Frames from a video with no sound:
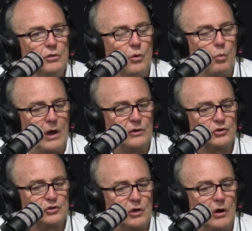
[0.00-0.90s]
the one
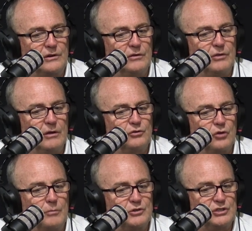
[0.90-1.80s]
sight of the
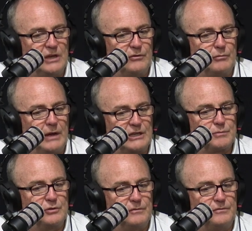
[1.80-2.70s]
top 7
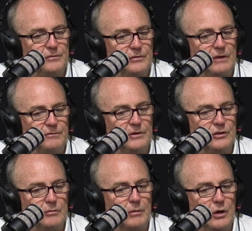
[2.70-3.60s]
batsmen that they fear
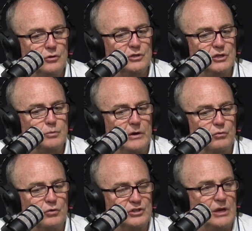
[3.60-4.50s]
the most is when
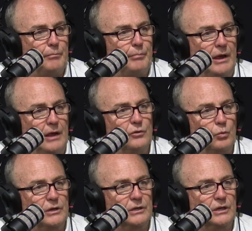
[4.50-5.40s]
Rishabh Pant, the
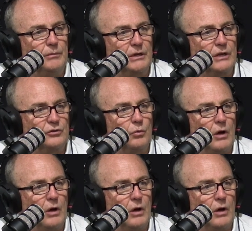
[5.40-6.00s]
wicketkeeper, gets